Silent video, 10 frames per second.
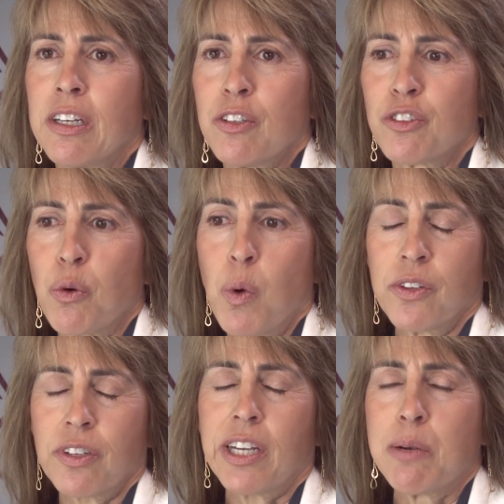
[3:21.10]
So
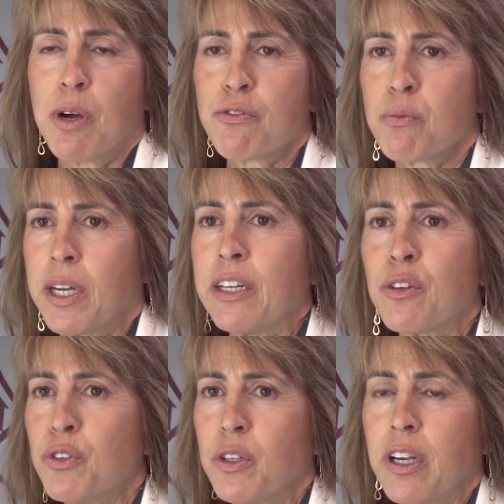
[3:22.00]
once I came up for my
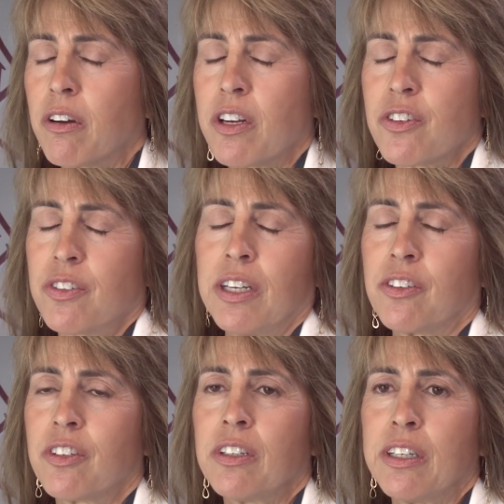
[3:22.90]
interview here, I just
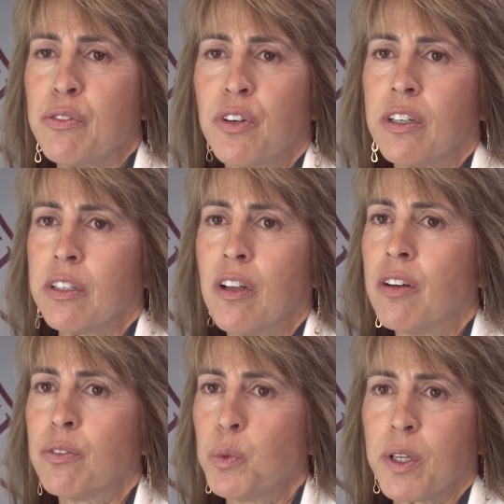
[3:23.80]
instantly fell in
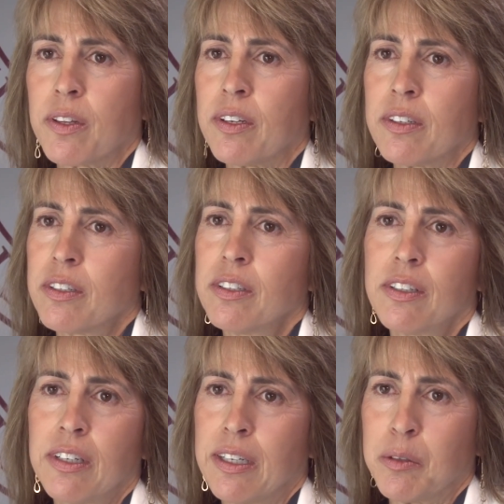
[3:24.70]
love with it.
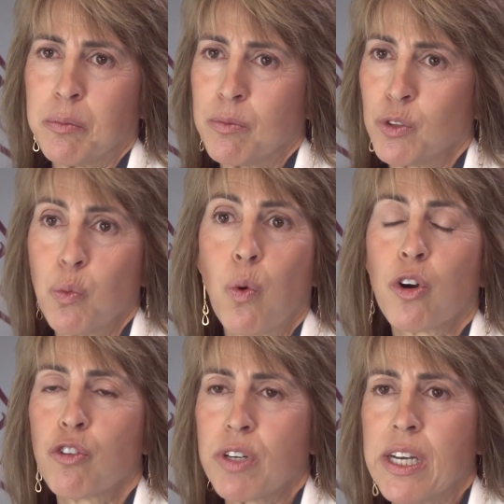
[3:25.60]
It's
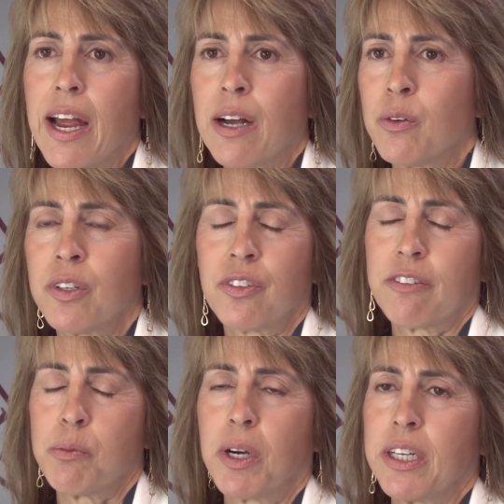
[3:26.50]
world-renowned, as
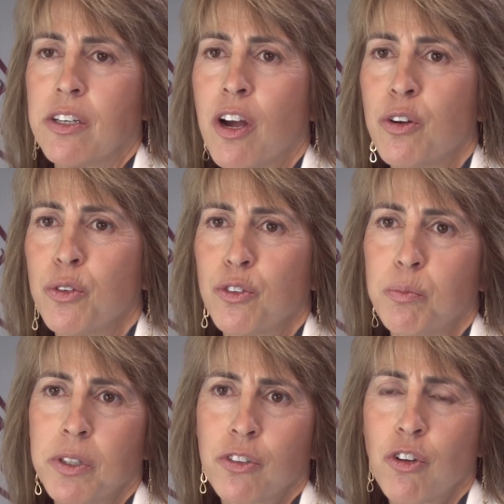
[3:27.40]
everybody knows,
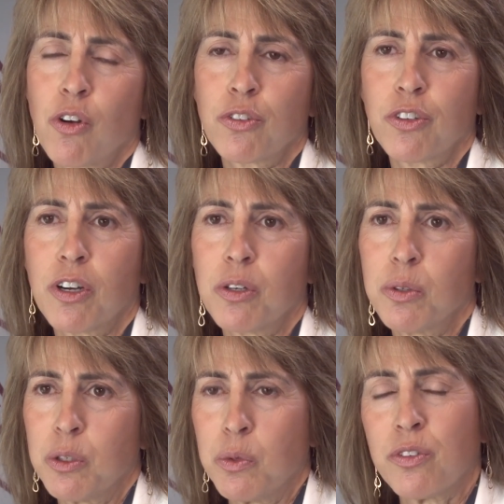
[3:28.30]
but
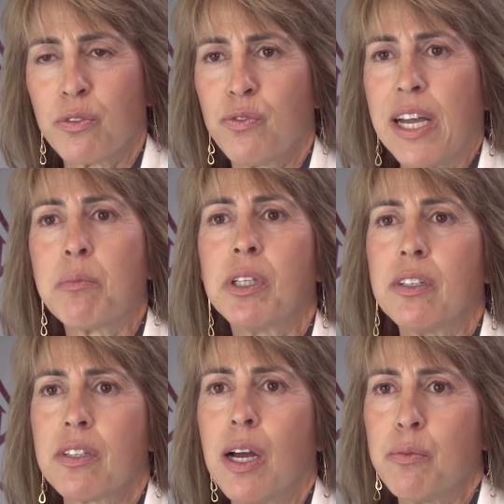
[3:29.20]
it was a
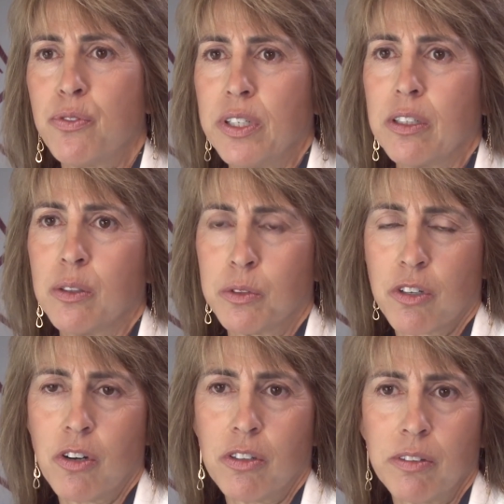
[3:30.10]
family-type feel where
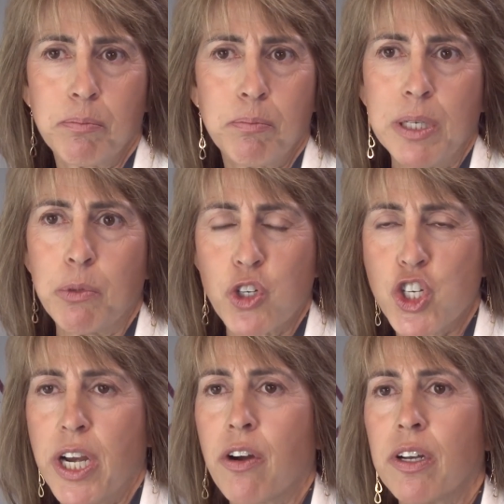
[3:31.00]
all people
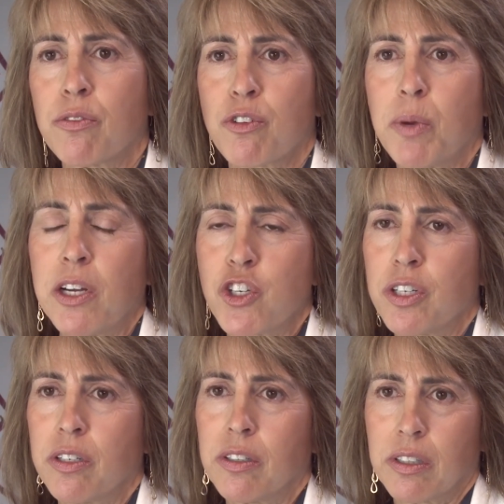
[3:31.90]
shared
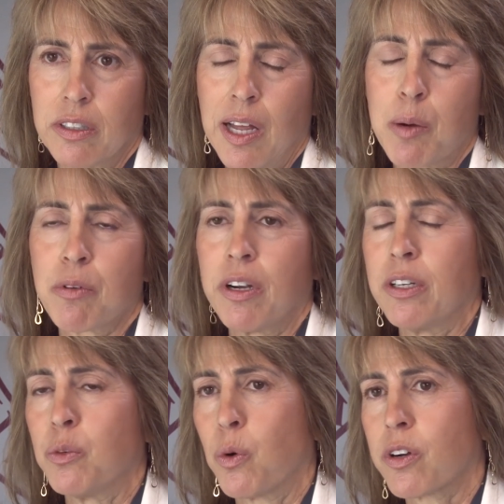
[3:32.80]
information and
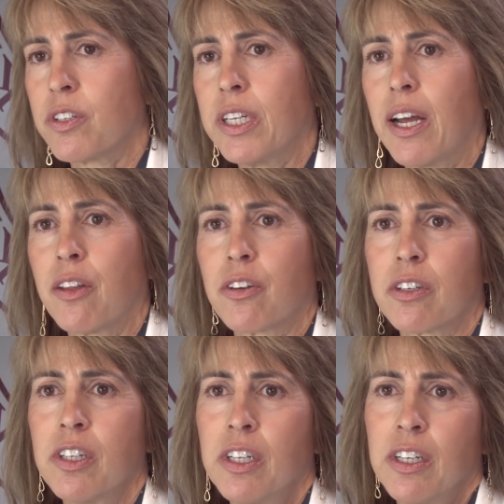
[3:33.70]
collaborated, worked
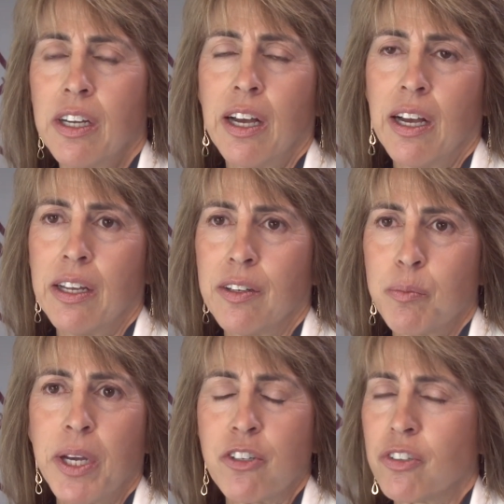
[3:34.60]
together, and the
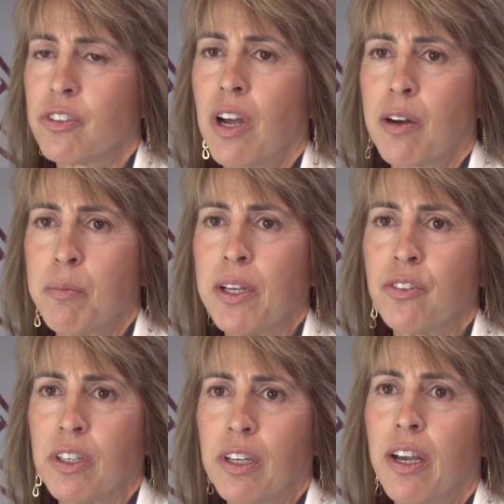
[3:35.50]
patients got
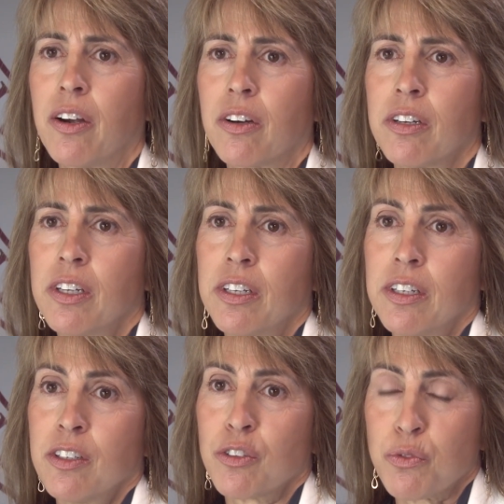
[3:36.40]
amazing care.
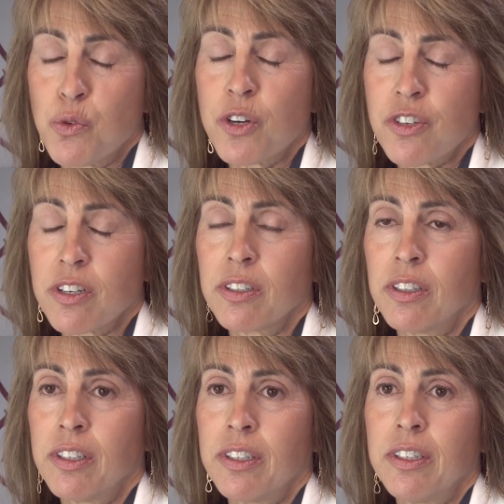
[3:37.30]
So
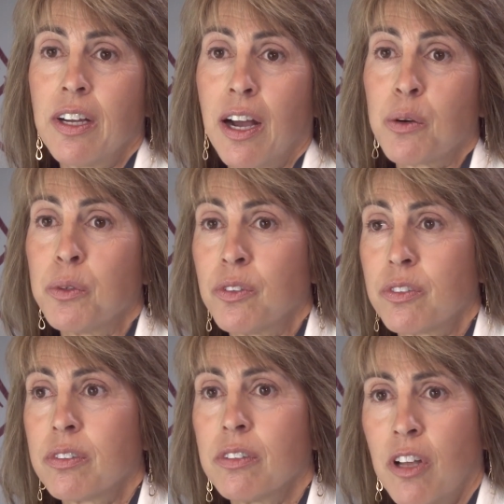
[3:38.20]
fortunately, I
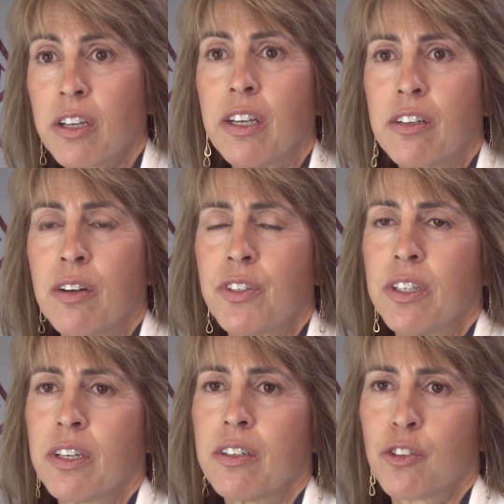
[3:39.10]
was lucky enough to
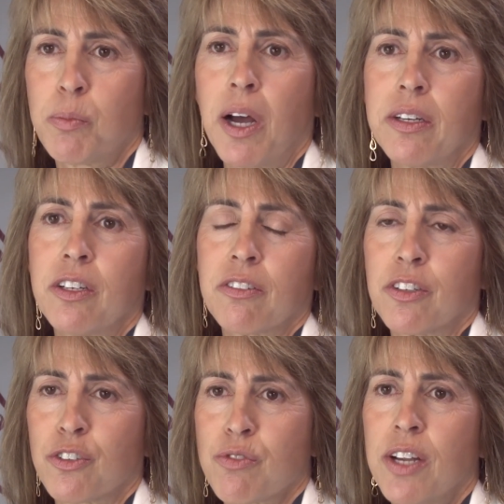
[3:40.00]
get a spot here
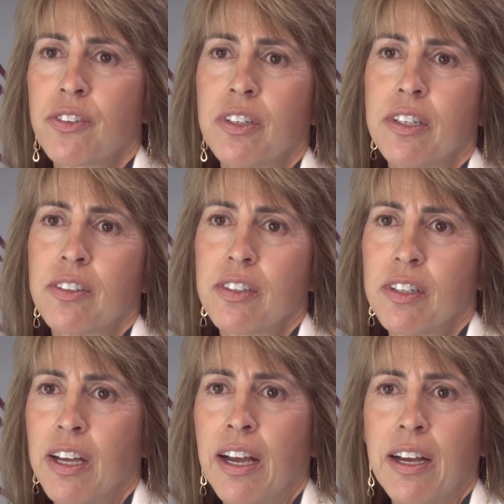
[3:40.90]
as a resident,
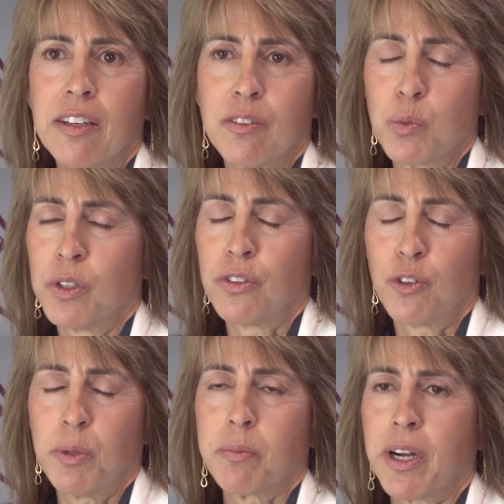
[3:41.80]
and Wills
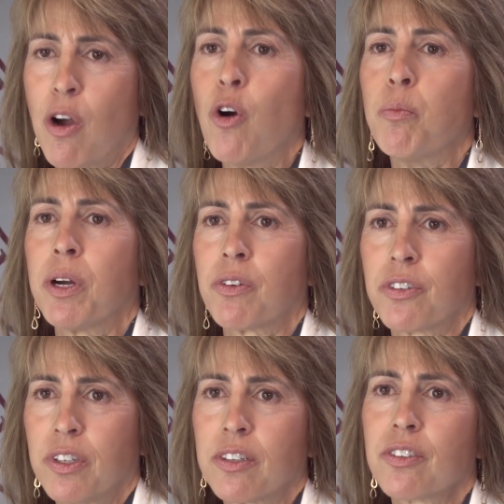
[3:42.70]
has been my home ever
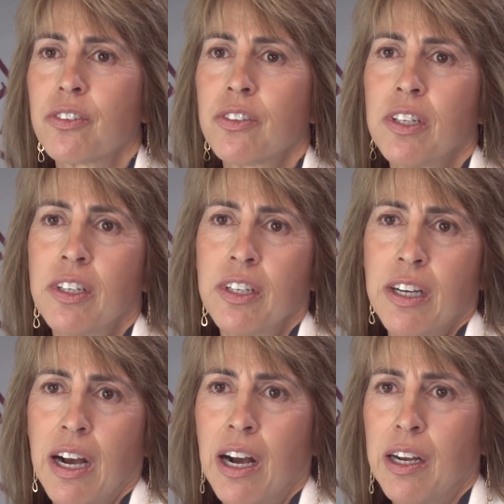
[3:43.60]
since.
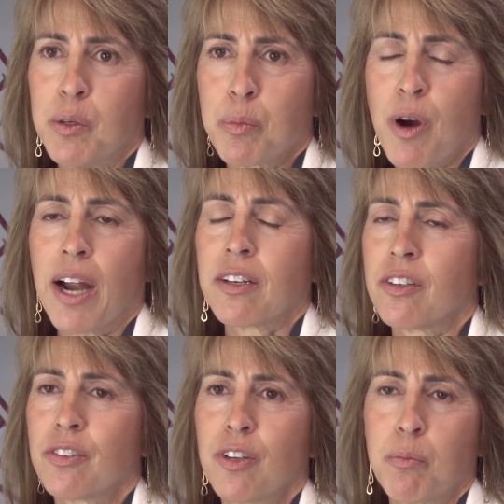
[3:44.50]
I
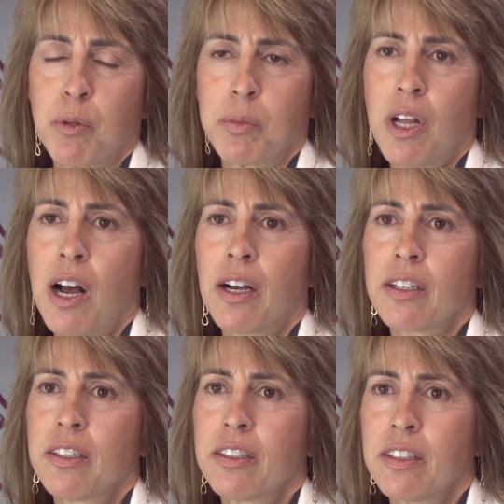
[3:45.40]
practice up the
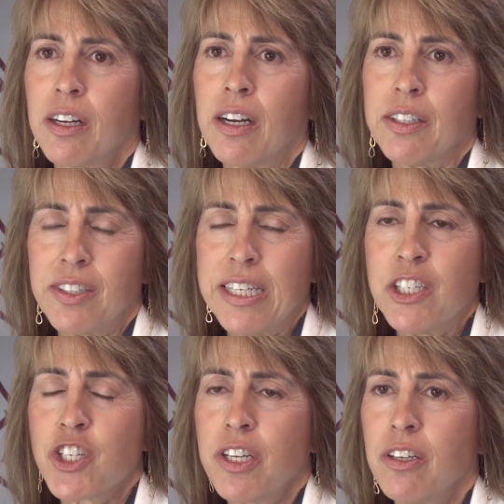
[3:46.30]
block. I
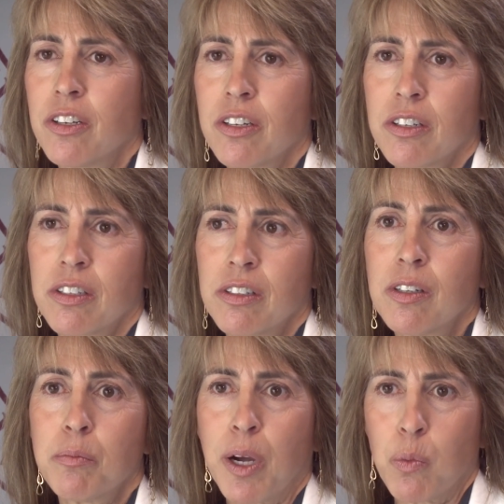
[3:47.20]
teach here
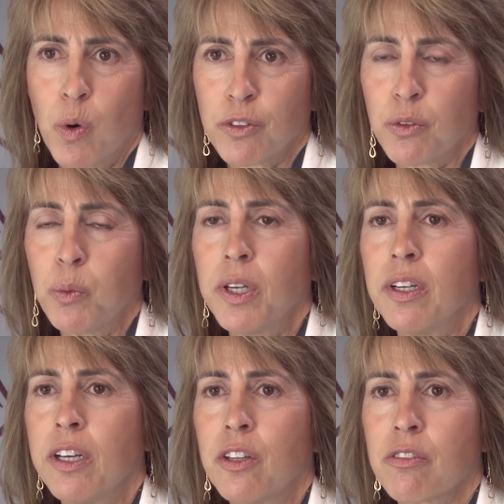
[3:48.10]
about once a
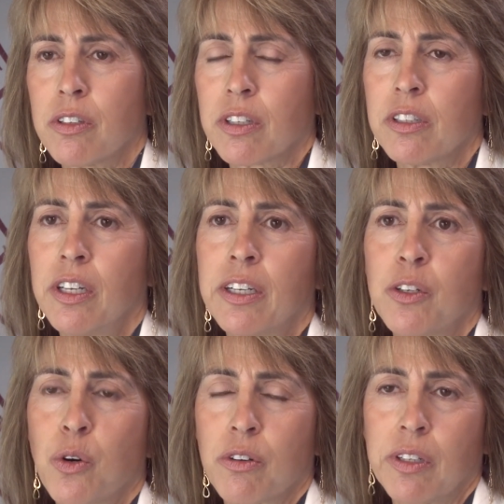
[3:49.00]
week, either in the
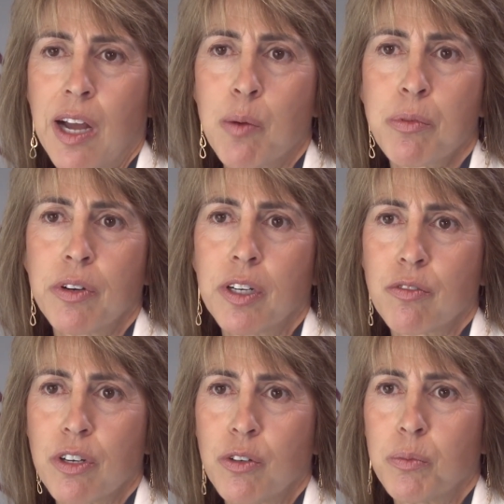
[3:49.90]
clinic or in the
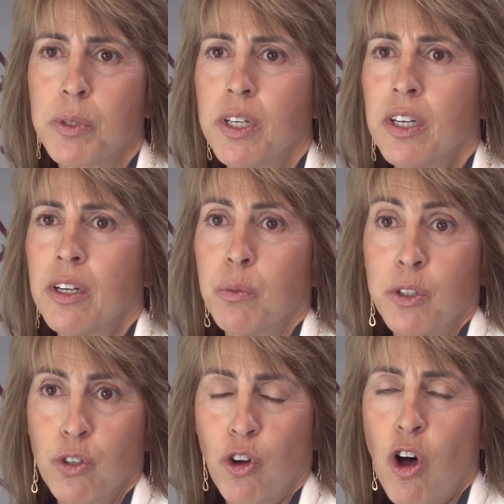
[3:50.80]
operating room.
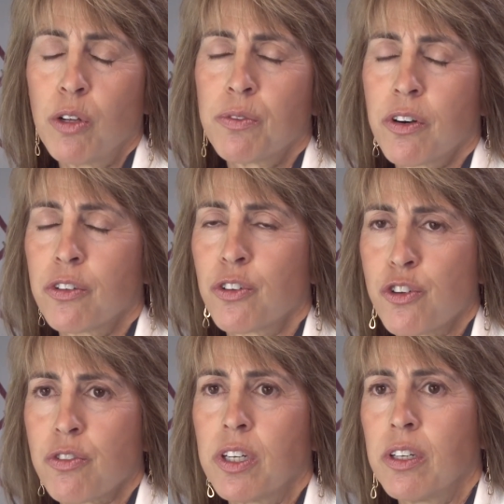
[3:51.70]
We do all of our
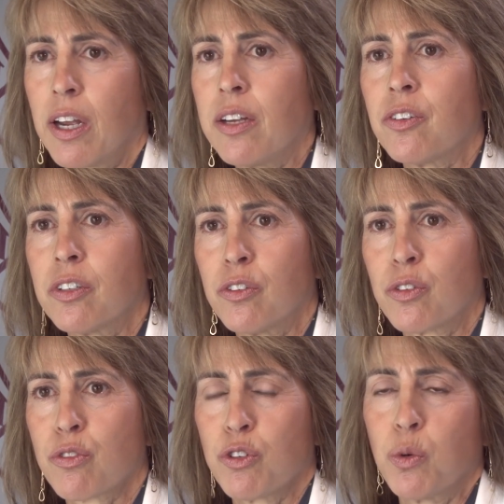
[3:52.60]
surgery
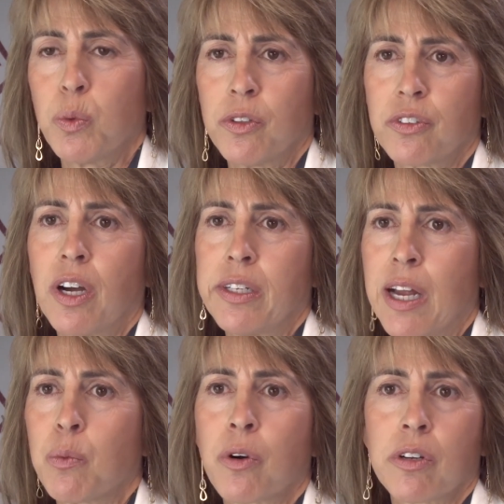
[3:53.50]
cases through the Wills Eye
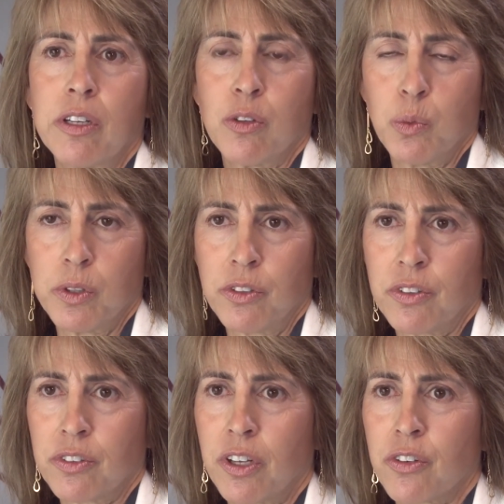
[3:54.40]
Network, either Wills
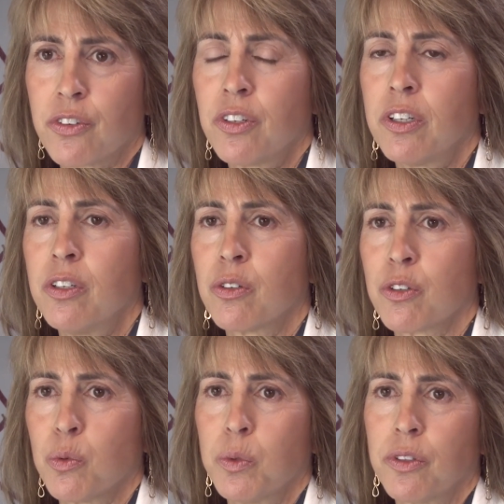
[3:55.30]
in Center City
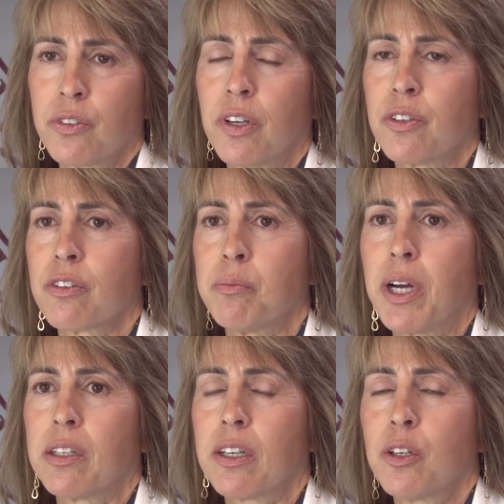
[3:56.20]
or the Wills Center in
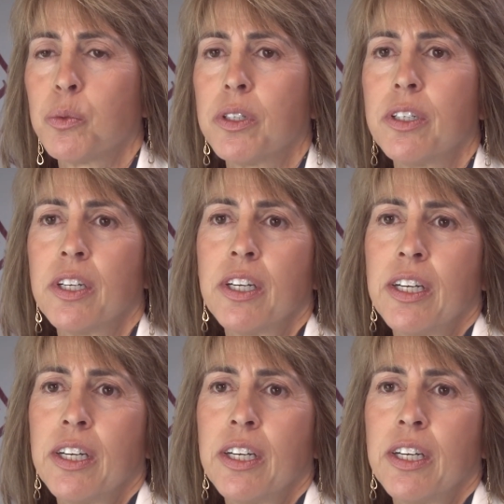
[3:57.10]
Bala Cynwyd.